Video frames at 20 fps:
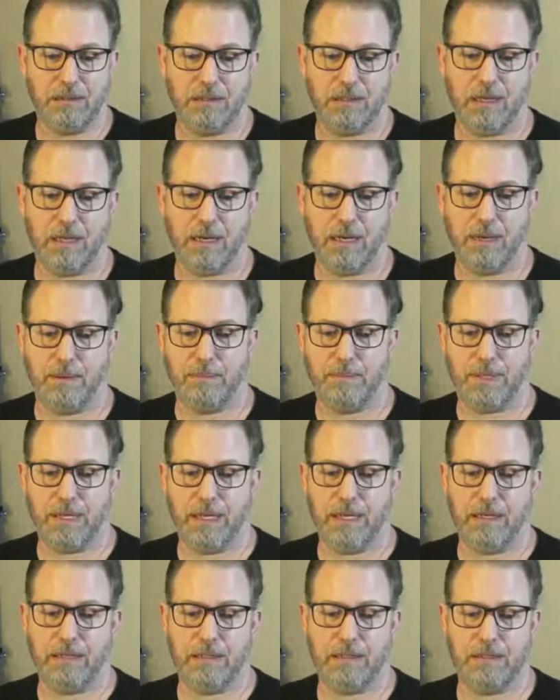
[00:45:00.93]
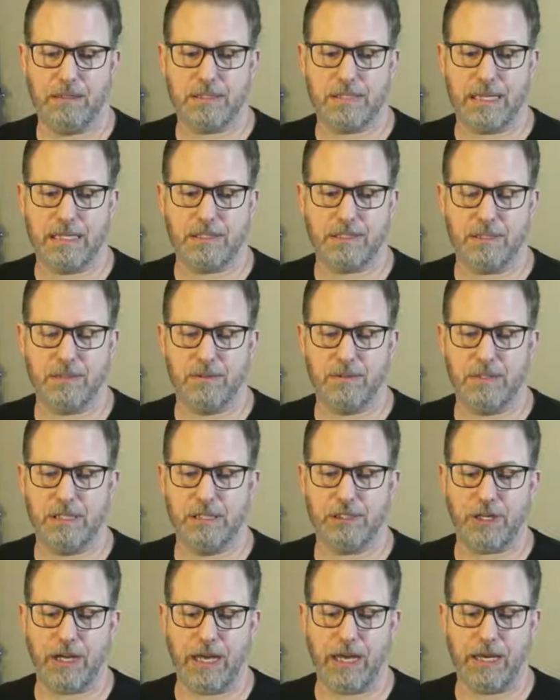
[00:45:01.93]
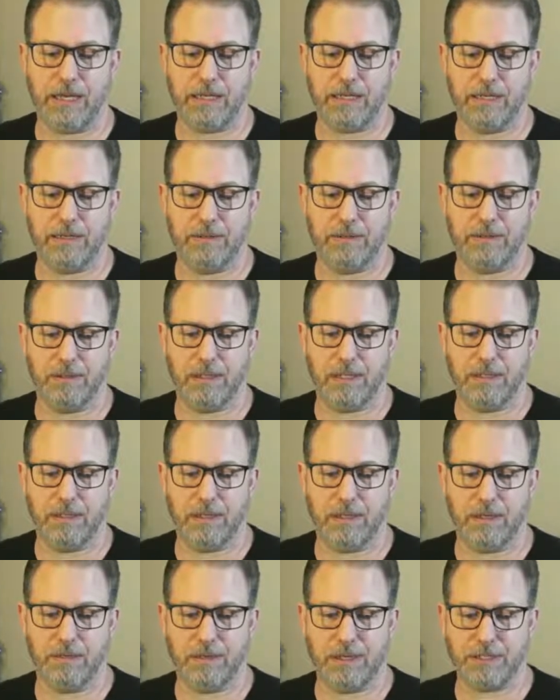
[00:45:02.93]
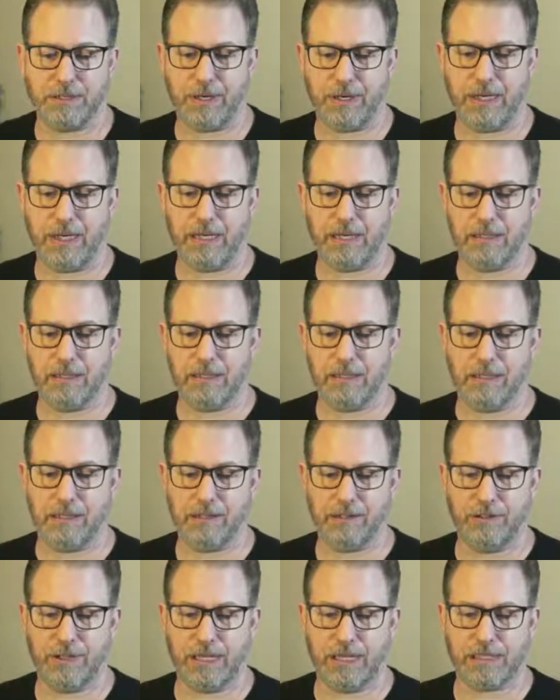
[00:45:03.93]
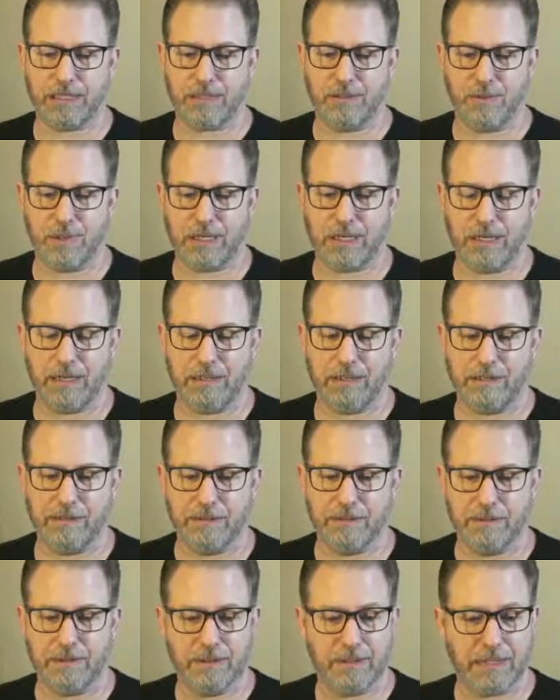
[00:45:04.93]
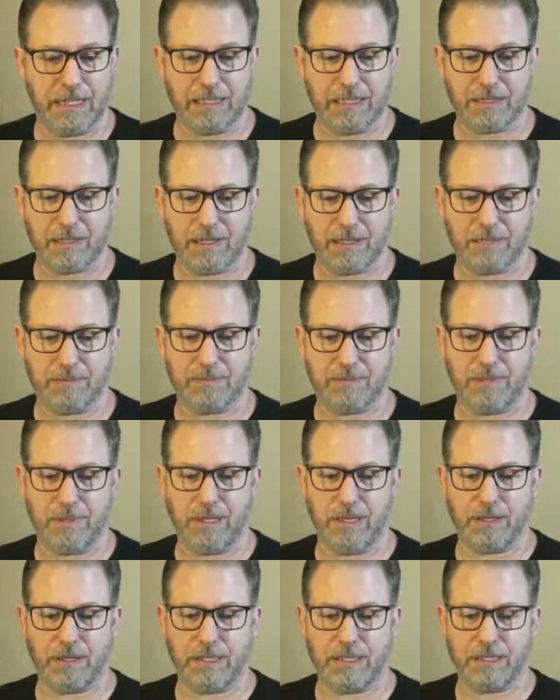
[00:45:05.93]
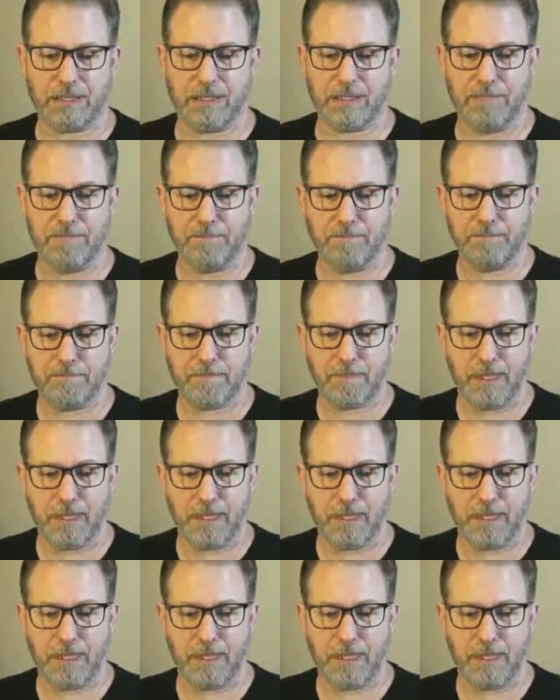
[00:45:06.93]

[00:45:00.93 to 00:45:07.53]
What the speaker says: then say so in the chat and raise your hand, and you guys can work out a deal. That's awesome. Thanks, Ed.